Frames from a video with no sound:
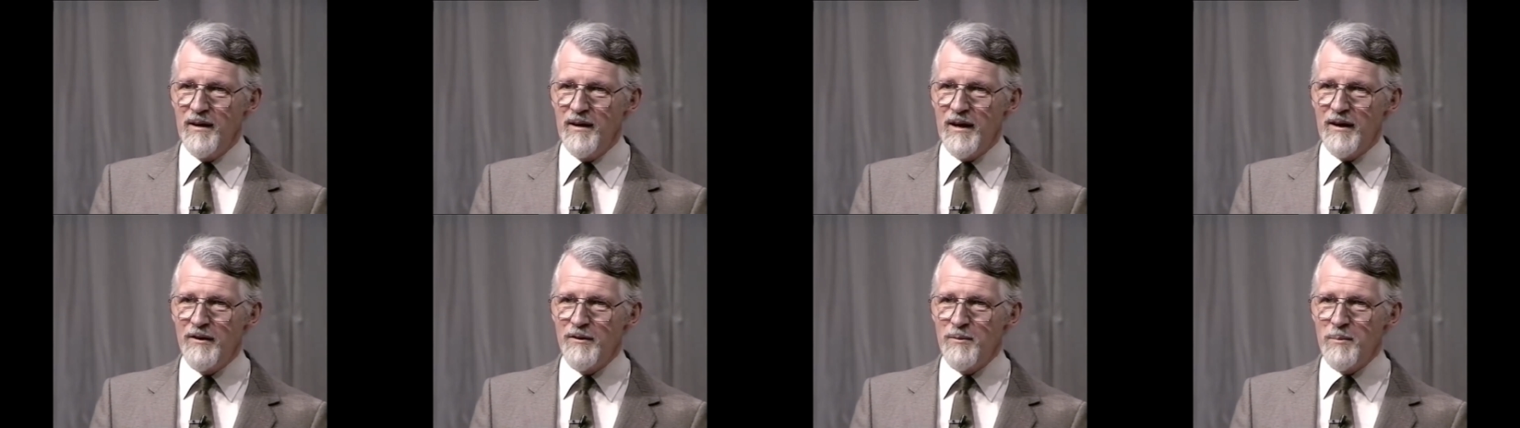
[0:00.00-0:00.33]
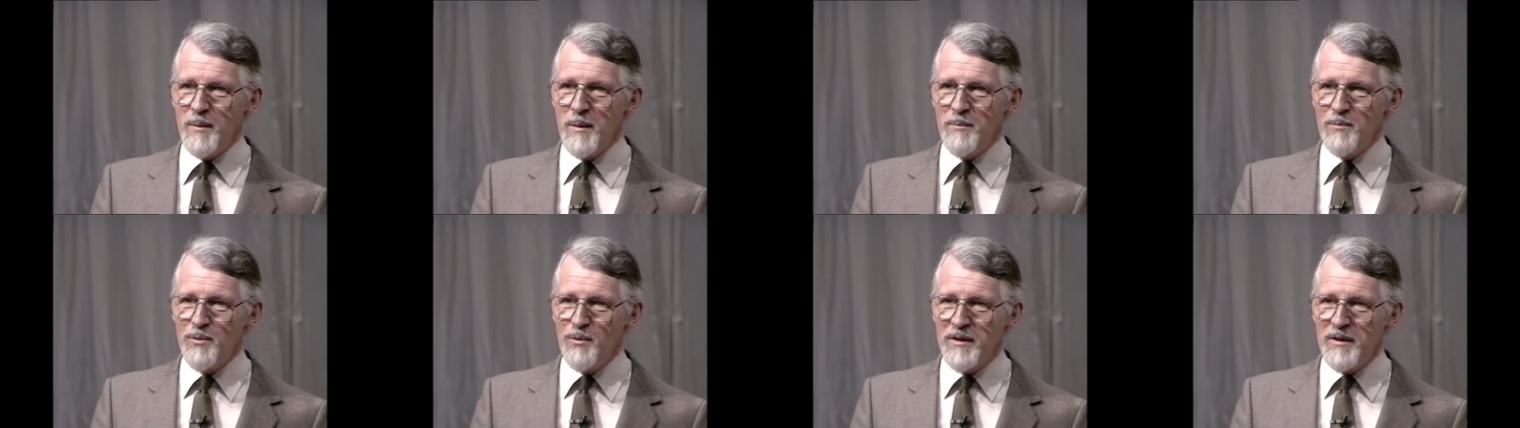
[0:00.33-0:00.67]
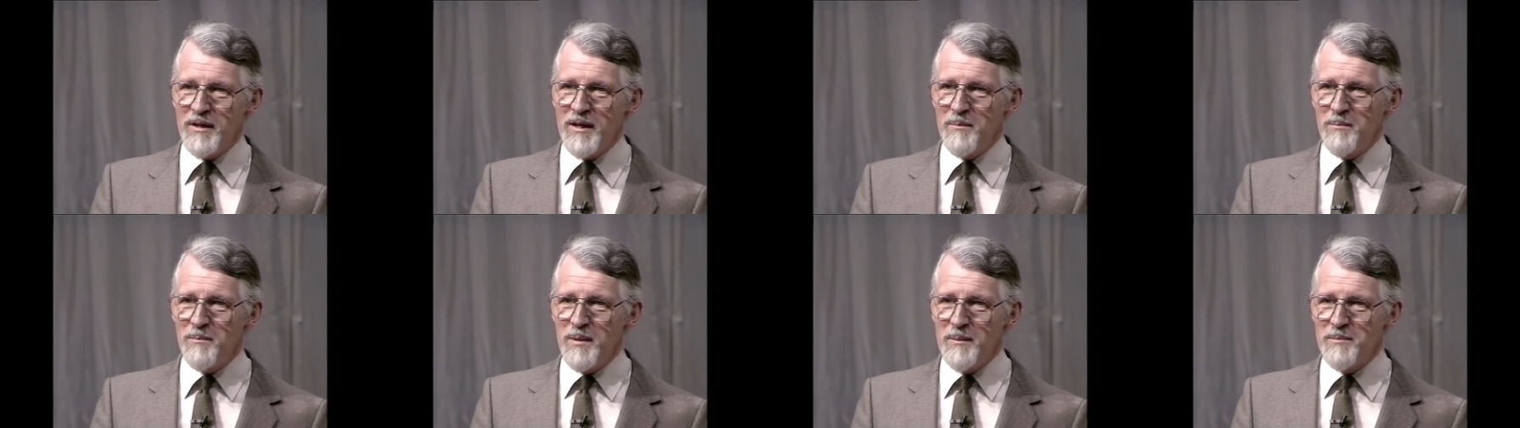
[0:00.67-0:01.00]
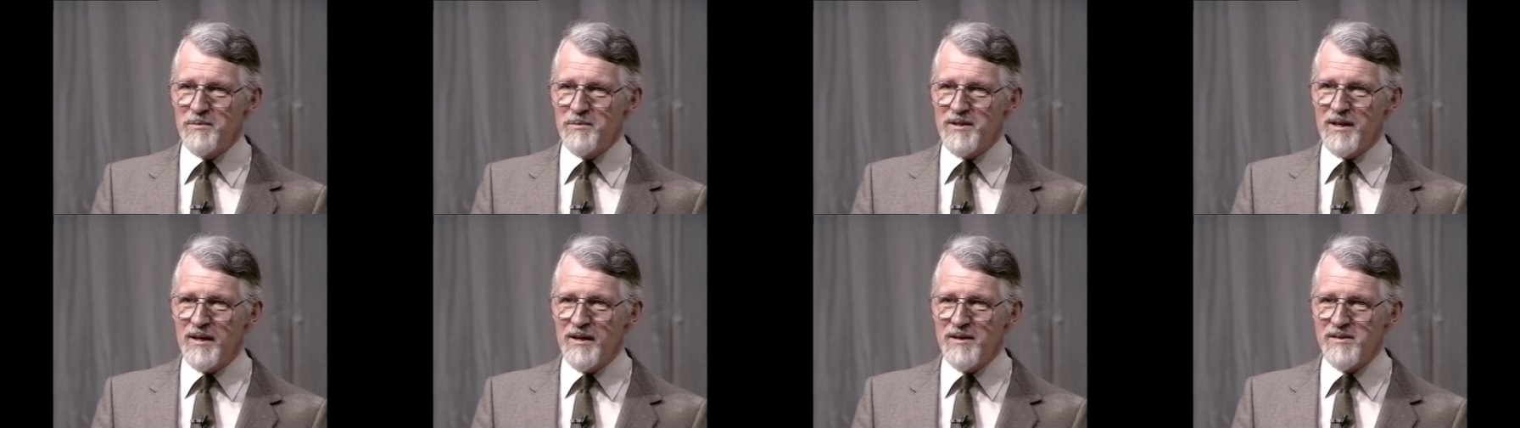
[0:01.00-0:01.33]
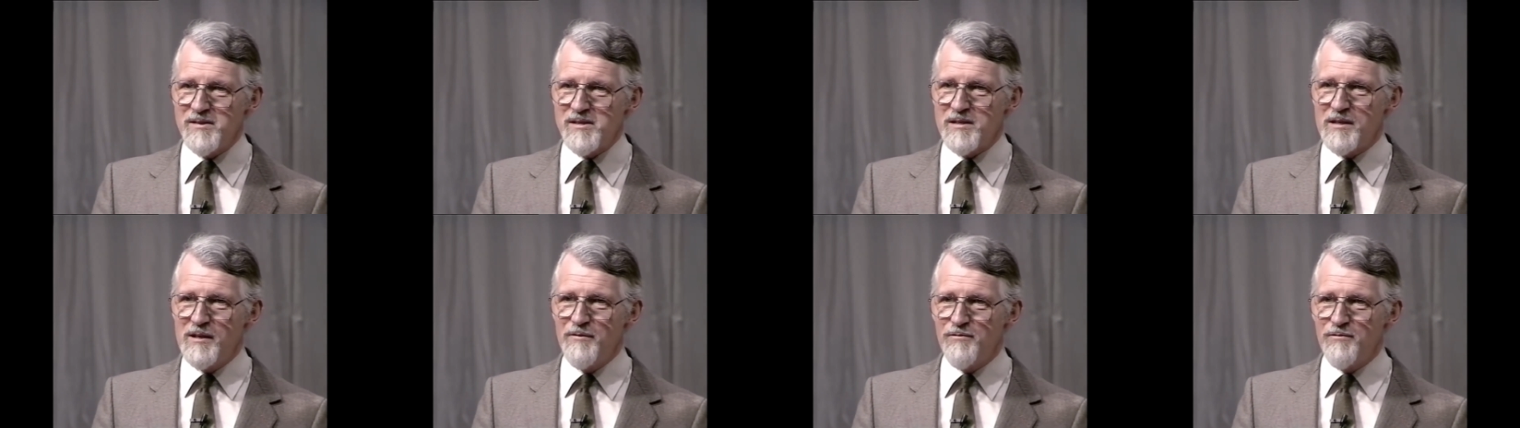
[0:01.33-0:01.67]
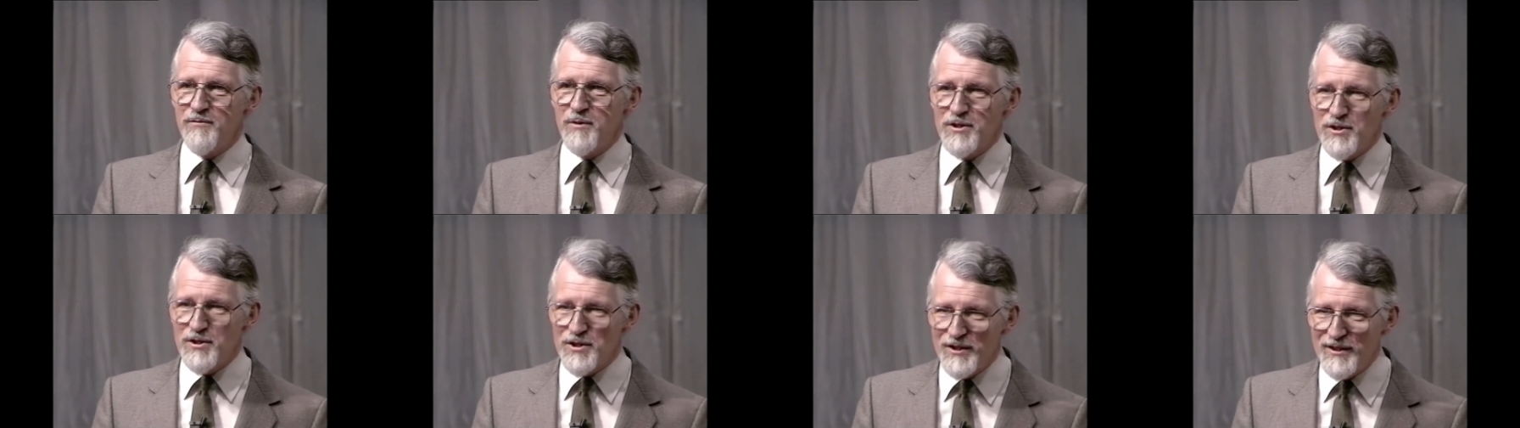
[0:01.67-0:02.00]
I remember when I baptized
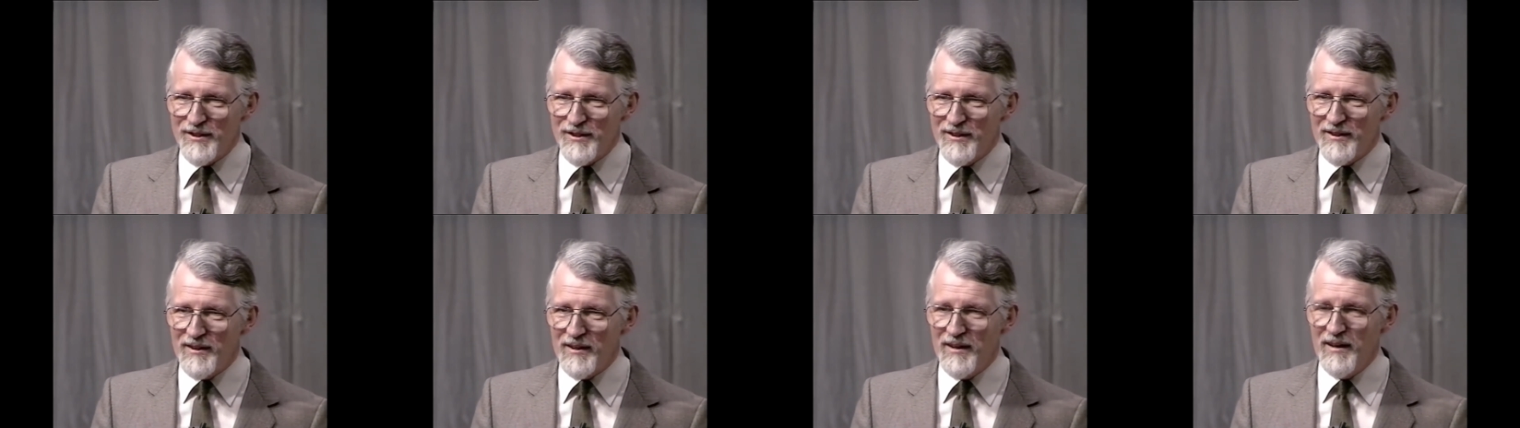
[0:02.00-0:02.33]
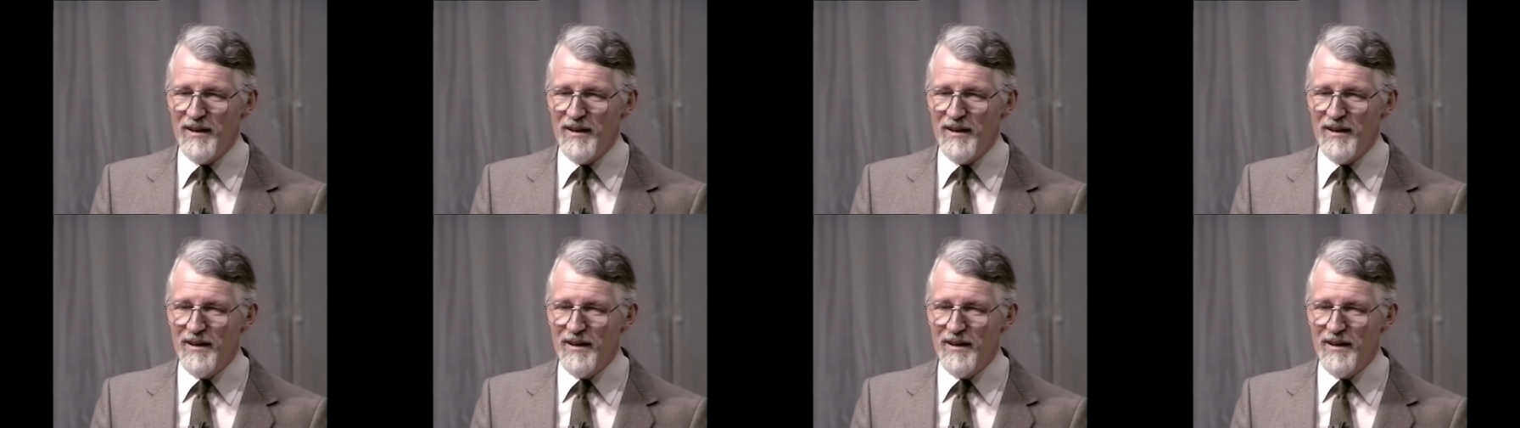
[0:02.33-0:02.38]
Cliff Richard,